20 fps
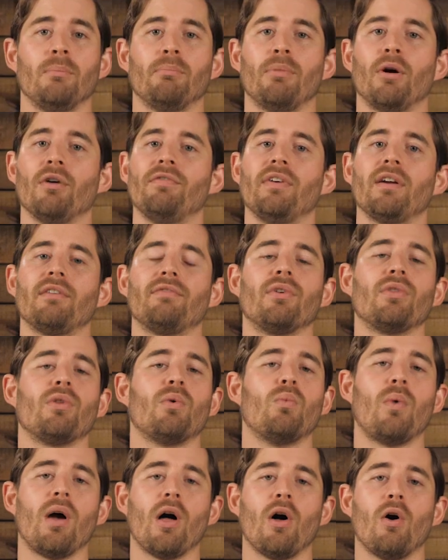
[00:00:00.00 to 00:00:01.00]
perfect for
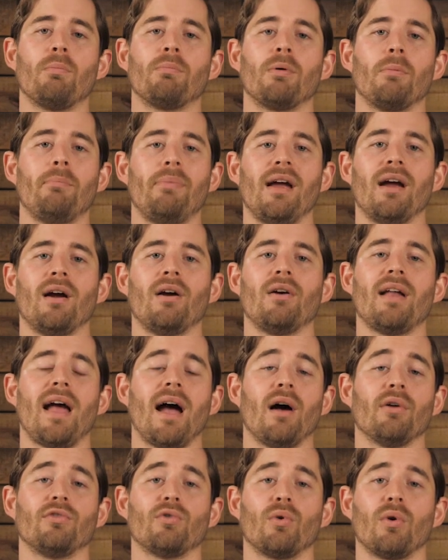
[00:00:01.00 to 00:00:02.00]
the well-prepared
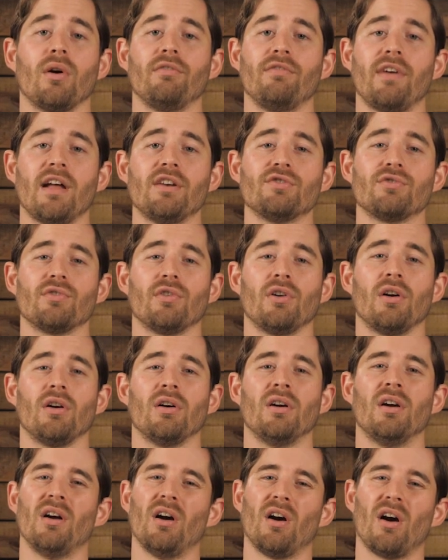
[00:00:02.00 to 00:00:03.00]
outdoor
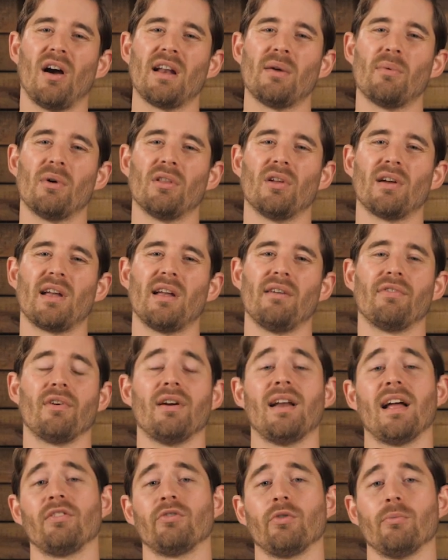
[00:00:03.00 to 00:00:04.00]
adventurer or anyone looking for
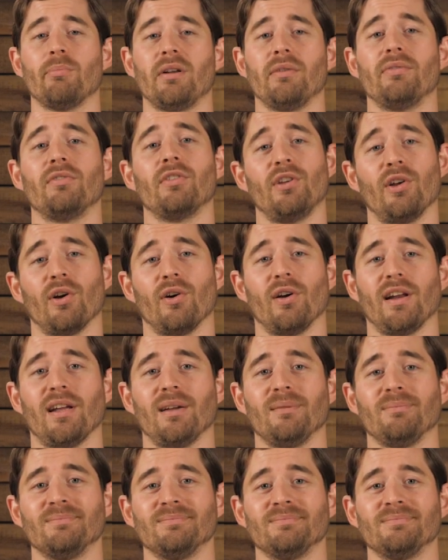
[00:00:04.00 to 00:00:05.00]
an extra bit of security.
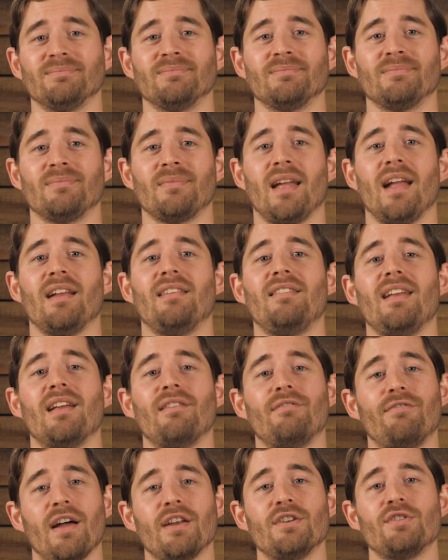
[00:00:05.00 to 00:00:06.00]
It's the
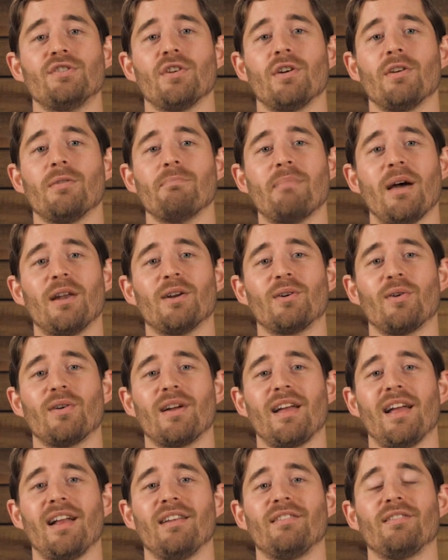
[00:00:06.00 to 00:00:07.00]
Adventure Medical
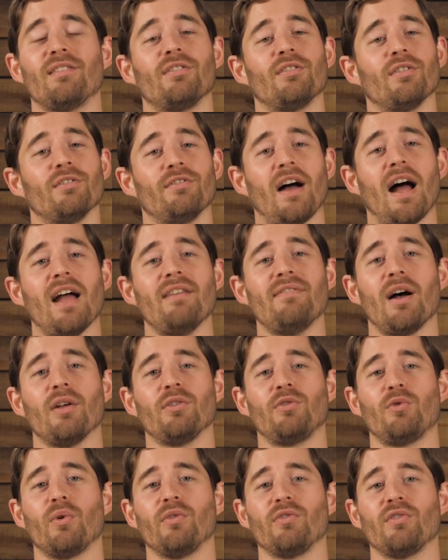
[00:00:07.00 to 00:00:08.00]
Kit's Survive
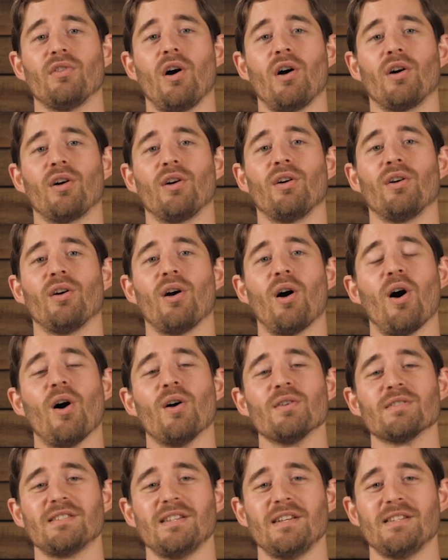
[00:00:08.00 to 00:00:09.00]
Outdoors Longer
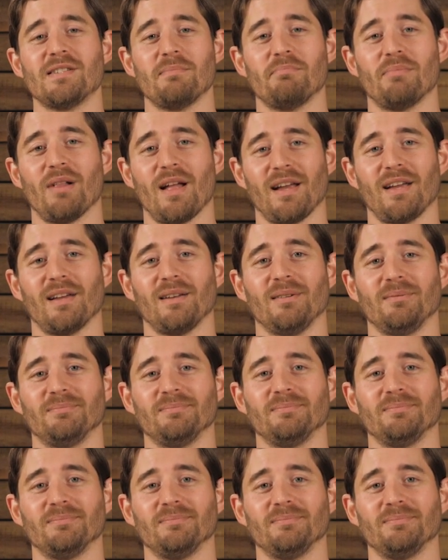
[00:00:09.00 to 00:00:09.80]
All-Season Blanket.